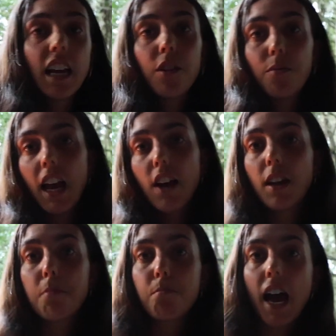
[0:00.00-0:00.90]
then we have
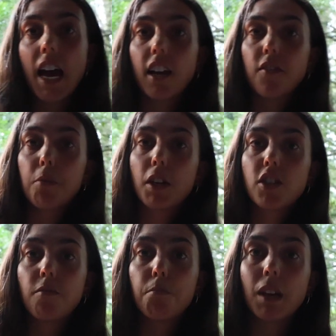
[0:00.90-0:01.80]
a bag of a
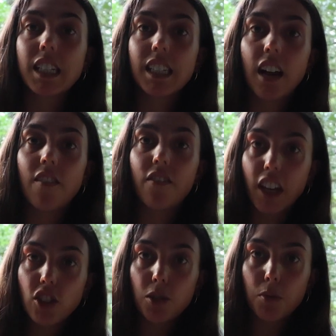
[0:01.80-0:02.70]
bunch of mixed cut
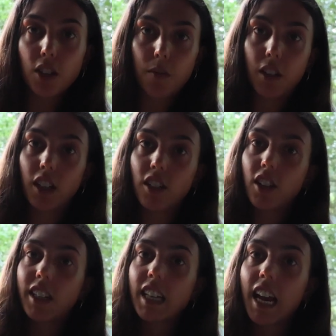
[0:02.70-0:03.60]
vegetables that we're going to
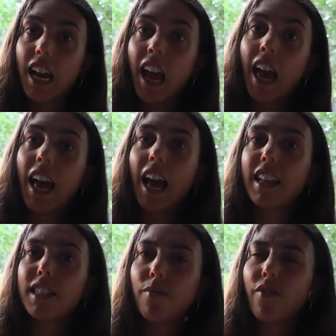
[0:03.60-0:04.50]
saute,
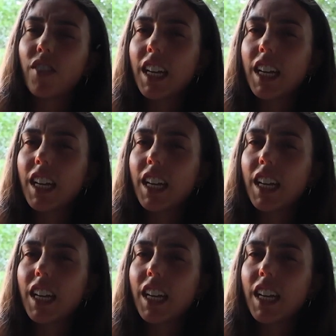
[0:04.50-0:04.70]
and some